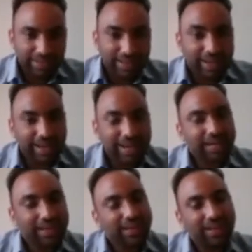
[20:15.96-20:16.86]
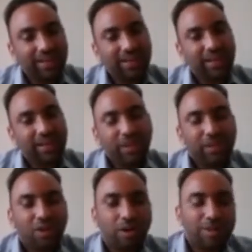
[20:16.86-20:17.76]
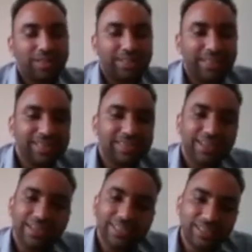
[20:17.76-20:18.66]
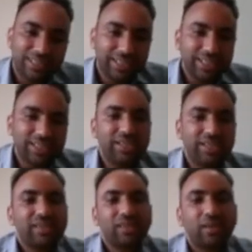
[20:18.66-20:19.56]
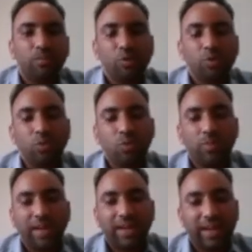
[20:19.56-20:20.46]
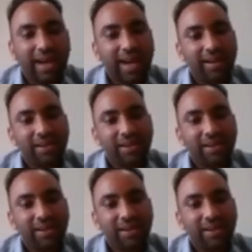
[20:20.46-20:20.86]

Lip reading: And if we talk about the taste, it is a tastiest mushroom and